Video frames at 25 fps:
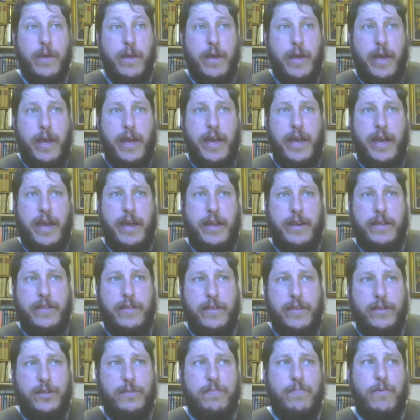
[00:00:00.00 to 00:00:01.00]
And in
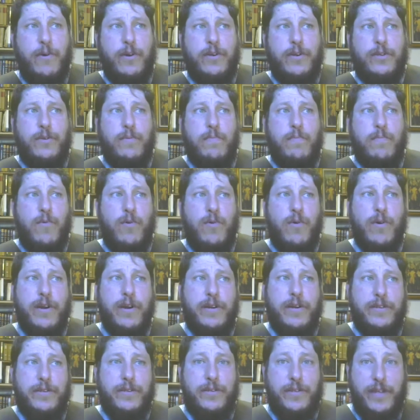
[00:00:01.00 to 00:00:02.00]
this book, Moore
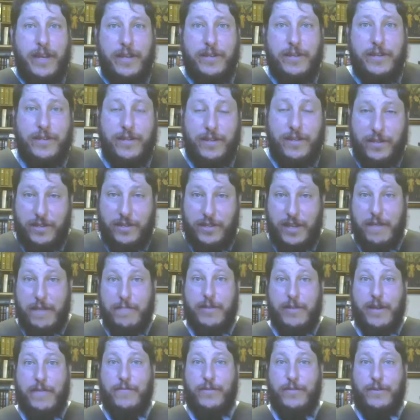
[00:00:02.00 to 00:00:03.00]
descends to the
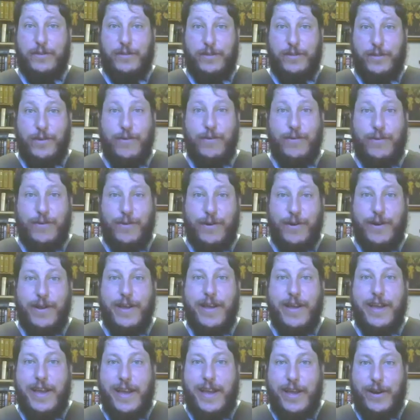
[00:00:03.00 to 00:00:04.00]
same level as Luther,
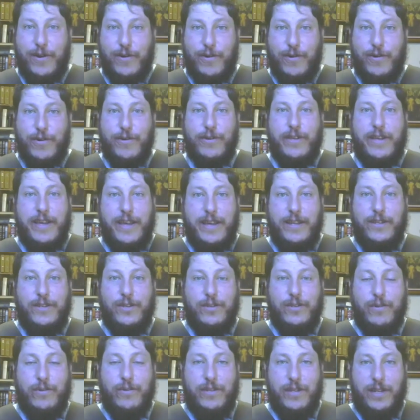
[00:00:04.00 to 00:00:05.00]
hurling
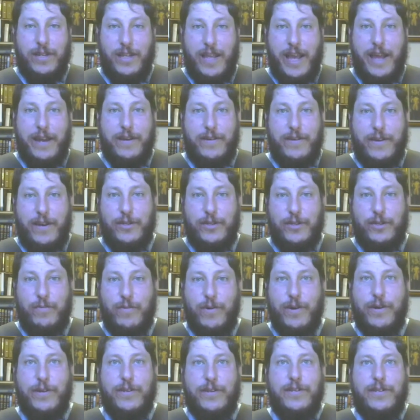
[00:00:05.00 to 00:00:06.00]
insults and Latin cuss
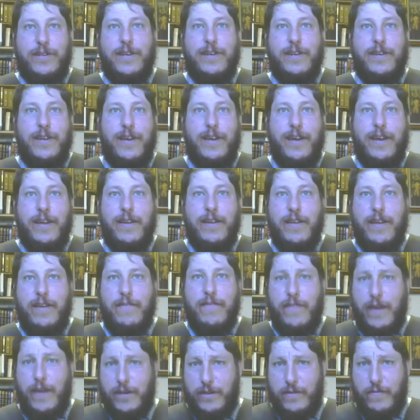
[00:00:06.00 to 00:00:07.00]
words and uh,
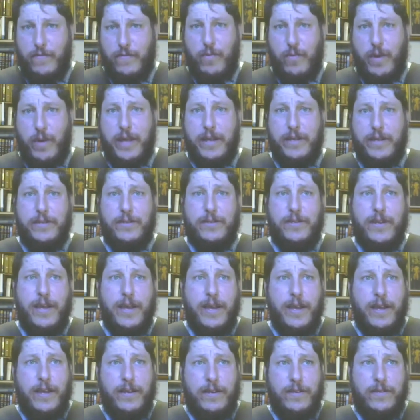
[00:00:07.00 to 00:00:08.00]
inventive ways
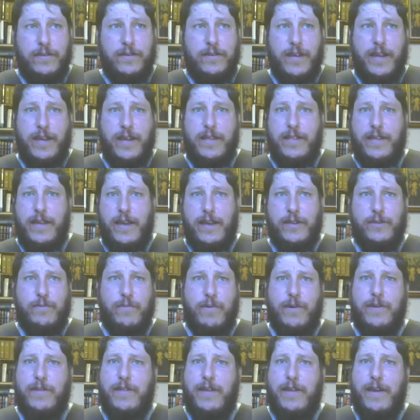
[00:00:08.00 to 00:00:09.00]
to say the S
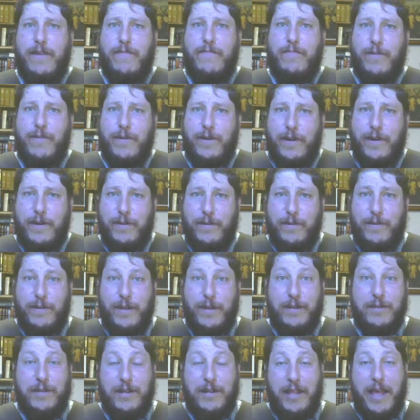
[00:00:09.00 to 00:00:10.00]
word and the F word and other
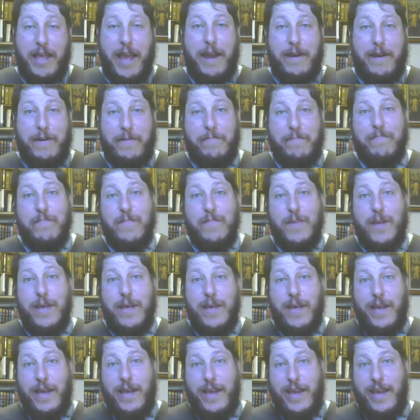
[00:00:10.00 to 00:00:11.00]
things in Latin,
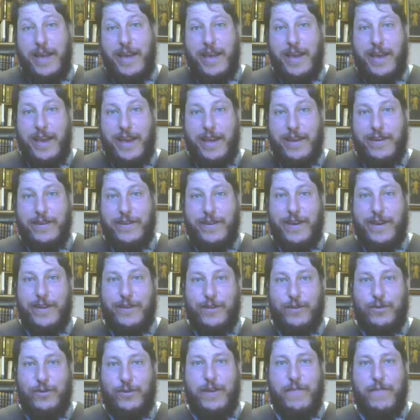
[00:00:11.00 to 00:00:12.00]
and uh,
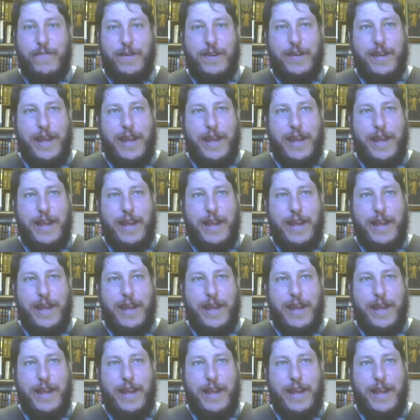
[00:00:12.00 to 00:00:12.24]
to see if he can